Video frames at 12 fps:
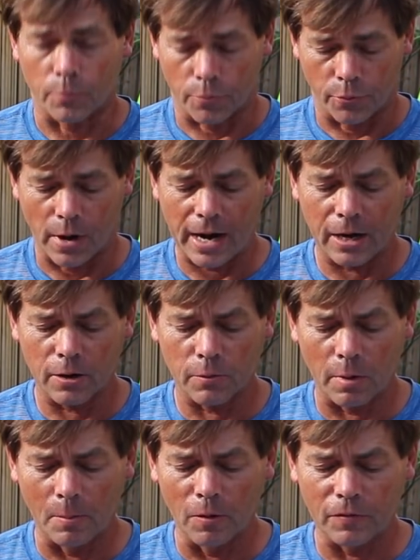Prior to
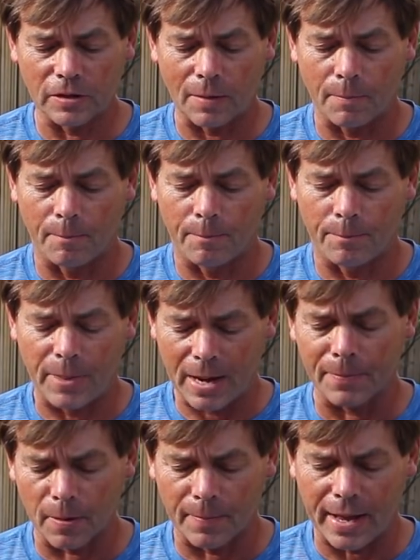removing the
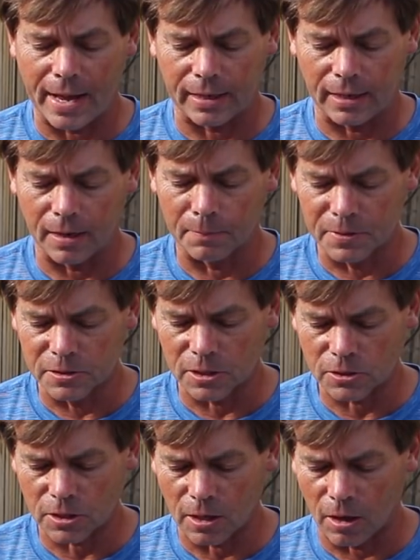paper backing,
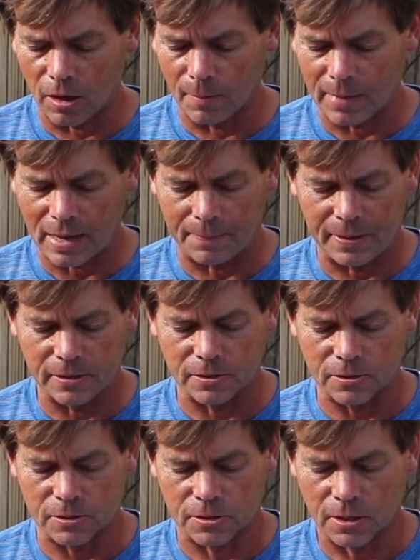position all mat
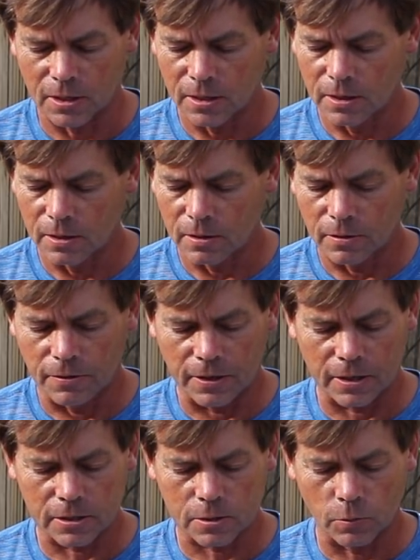pieces.
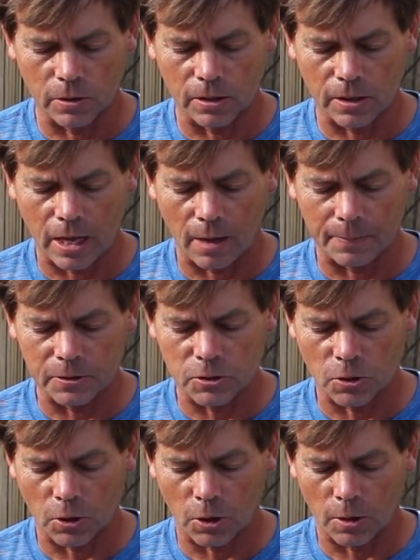This will help
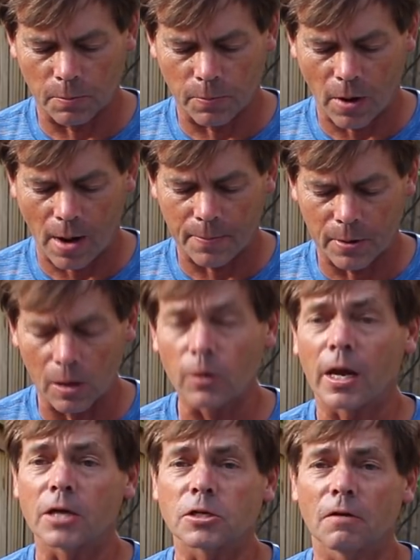ensure proper
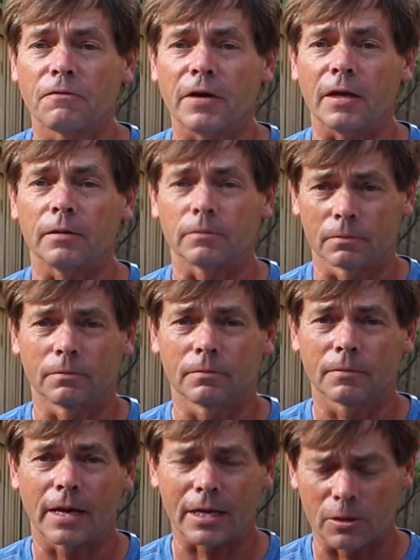location and fit.
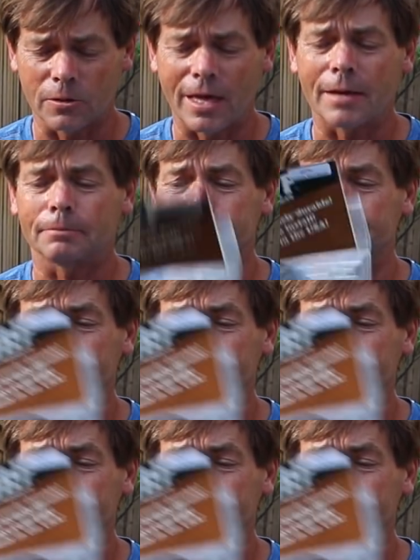I can do that.